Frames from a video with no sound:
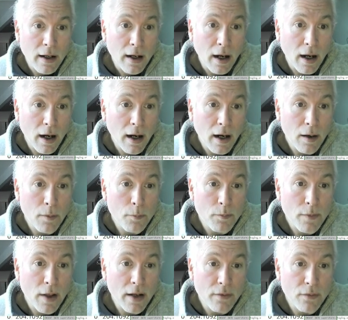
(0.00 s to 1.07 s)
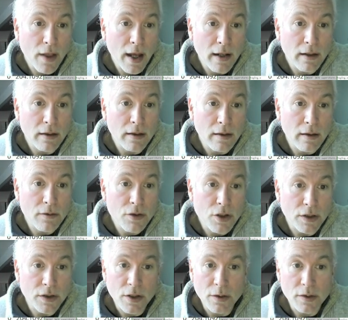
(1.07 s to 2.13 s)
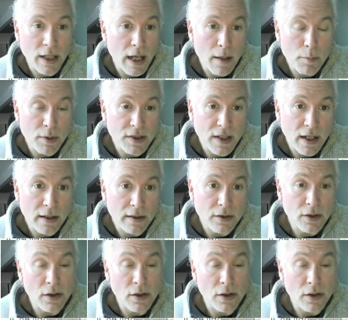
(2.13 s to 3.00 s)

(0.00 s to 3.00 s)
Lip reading: And then just using ampersands.